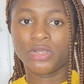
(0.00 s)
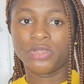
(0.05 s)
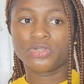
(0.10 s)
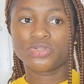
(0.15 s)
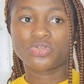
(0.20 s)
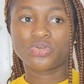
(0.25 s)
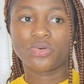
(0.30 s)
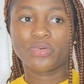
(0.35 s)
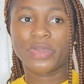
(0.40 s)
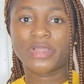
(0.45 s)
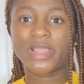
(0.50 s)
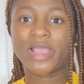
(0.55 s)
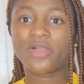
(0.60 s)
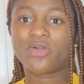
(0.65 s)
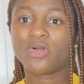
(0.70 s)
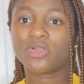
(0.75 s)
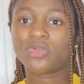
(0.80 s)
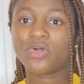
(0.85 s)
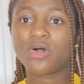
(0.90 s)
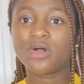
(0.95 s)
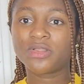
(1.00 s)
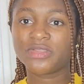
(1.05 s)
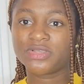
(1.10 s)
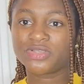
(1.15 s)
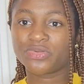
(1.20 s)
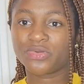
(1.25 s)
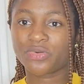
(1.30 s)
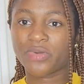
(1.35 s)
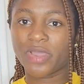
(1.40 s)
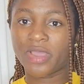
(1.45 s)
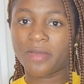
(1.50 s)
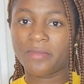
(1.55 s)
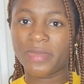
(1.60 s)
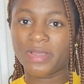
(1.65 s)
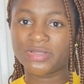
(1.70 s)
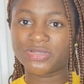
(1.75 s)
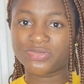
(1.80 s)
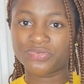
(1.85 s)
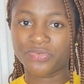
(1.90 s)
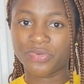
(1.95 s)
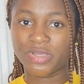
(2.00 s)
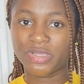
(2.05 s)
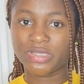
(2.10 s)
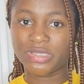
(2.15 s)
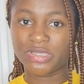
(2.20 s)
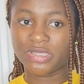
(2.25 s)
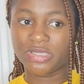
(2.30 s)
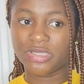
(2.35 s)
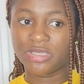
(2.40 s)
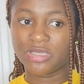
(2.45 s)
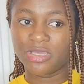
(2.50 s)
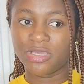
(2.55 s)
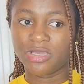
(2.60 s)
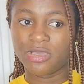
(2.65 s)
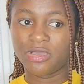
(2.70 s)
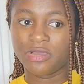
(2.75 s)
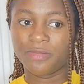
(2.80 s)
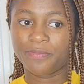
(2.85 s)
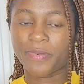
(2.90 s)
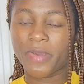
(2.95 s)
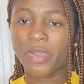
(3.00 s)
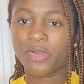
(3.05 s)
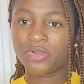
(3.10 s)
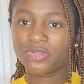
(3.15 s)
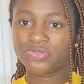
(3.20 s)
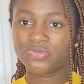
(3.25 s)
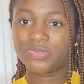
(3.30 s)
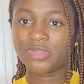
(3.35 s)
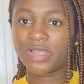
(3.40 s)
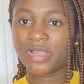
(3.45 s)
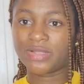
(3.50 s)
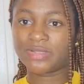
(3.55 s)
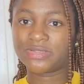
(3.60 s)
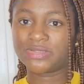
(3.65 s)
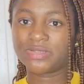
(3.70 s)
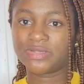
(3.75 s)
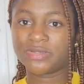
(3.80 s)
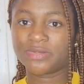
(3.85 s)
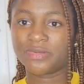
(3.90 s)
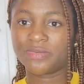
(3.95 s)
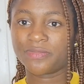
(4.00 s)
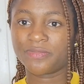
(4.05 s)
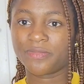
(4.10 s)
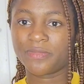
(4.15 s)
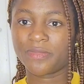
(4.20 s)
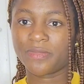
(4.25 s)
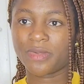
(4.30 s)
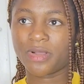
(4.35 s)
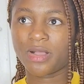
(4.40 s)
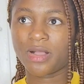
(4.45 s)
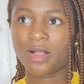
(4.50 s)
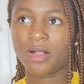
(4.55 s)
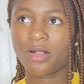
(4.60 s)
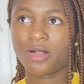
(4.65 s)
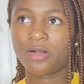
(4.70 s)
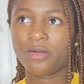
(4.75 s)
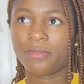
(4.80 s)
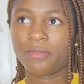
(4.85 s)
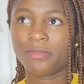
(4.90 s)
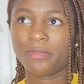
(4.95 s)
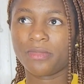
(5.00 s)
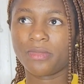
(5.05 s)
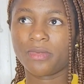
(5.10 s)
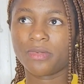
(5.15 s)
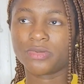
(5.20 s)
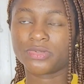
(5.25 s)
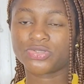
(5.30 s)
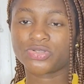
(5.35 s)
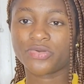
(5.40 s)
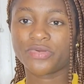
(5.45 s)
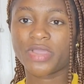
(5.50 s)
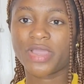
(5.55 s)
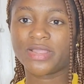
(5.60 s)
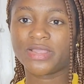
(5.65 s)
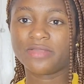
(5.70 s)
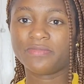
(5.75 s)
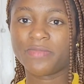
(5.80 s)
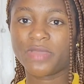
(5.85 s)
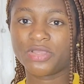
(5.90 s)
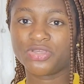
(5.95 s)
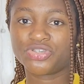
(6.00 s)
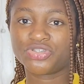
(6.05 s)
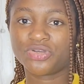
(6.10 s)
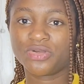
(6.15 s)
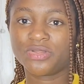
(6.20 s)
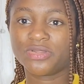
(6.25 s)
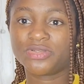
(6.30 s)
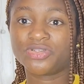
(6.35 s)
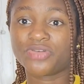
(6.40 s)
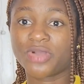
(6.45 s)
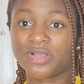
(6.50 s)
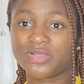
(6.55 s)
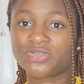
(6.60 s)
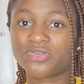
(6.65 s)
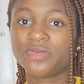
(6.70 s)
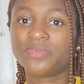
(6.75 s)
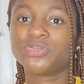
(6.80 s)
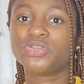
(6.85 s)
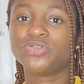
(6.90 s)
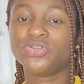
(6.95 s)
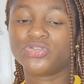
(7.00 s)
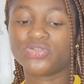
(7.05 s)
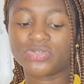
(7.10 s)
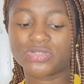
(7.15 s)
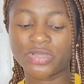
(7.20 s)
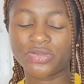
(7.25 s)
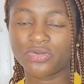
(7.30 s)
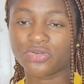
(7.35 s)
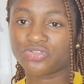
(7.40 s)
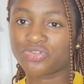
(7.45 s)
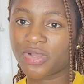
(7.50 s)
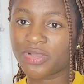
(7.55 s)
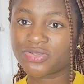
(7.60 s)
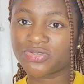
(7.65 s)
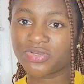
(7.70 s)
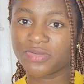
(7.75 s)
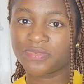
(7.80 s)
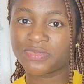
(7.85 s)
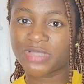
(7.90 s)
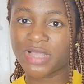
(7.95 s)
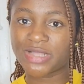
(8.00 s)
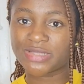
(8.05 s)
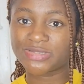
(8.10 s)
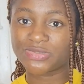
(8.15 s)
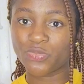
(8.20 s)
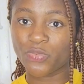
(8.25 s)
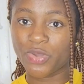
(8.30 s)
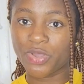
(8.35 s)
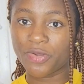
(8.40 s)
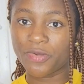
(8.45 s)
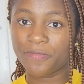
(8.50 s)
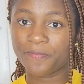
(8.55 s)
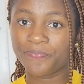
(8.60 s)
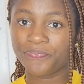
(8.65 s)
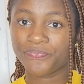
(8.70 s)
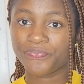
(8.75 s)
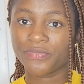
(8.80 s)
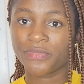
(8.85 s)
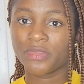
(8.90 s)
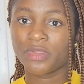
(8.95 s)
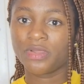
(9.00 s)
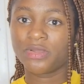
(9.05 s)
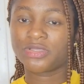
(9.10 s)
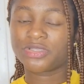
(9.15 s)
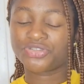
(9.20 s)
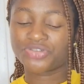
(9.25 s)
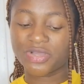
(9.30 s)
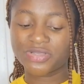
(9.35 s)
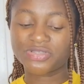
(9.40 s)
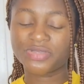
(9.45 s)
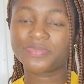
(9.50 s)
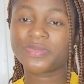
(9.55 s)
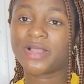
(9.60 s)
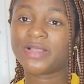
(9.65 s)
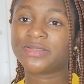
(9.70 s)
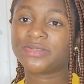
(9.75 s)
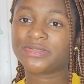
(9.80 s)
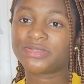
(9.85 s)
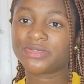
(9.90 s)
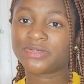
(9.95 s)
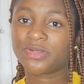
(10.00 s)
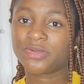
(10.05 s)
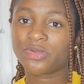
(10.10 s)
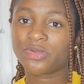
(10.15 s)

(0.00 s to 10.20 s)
So when I got all these requirements ready, prior to that, sorry, I didn't mention transcripts. You need to send your transcripts as well. Transcript and